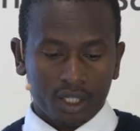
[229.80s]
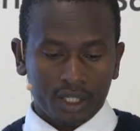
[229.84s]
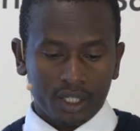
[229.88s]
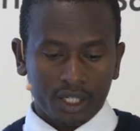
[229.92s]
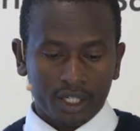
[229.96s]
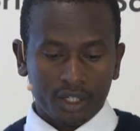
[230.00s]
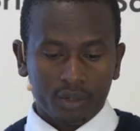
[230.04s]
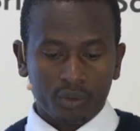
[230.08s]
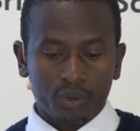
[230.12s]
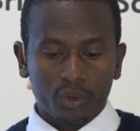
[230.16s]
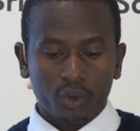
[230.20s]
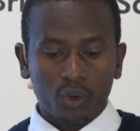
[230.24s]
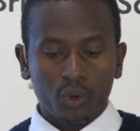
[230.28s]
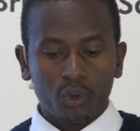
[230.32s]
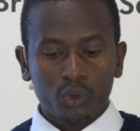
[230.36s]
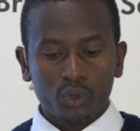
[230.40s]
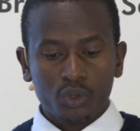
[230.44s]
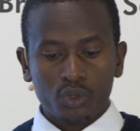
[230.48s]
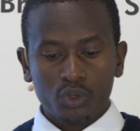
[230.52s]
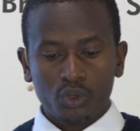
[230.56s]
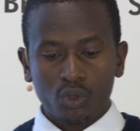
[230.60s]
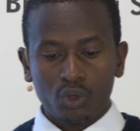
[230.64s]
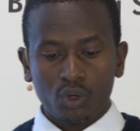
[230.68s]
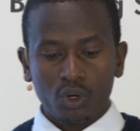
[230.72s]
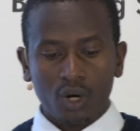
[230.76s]
Then we
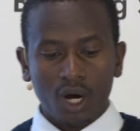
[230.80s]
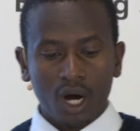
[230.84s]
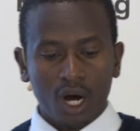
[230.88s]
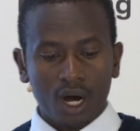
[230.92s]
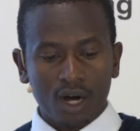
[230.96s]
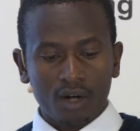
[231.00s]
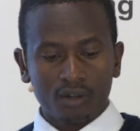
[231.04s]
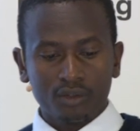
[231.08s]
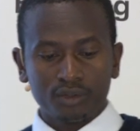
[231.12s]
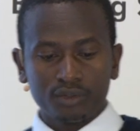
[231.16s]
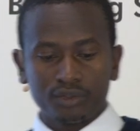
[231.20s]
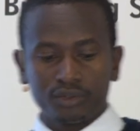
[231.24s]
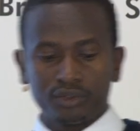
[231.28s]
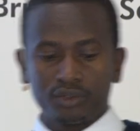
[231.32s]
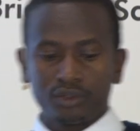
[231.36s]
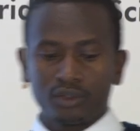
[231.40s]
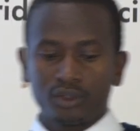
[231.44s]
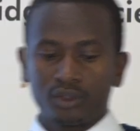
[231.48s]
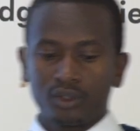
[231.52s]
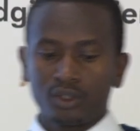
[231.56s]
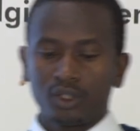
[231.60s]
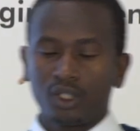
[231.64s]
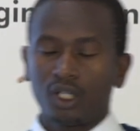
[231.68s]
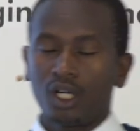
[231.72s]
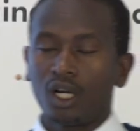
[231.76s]
also have,
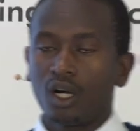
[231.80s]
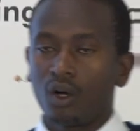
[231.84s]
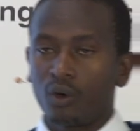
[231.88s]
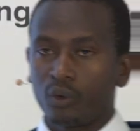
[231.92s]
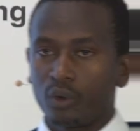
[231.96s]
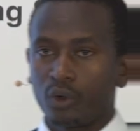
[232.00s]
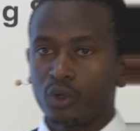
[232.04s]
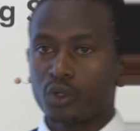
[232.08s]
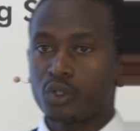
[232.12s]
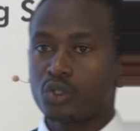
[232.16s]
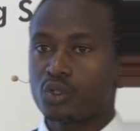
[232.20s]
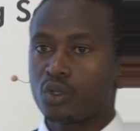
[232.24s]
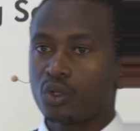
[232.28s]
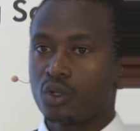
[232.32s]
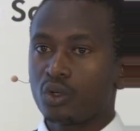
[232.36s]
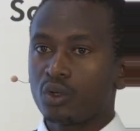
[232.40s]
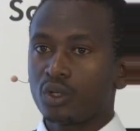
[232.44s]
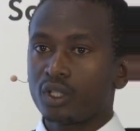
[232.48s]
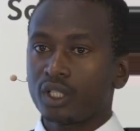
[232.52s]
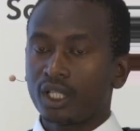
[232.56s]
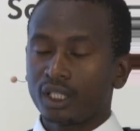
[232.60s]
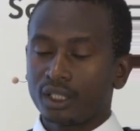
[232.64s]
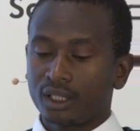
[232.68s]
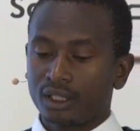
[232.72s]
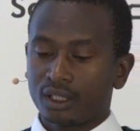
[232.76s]
we also
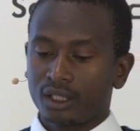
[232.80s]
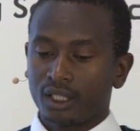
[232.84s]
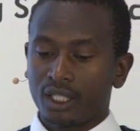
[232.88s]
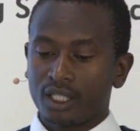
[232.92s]
know that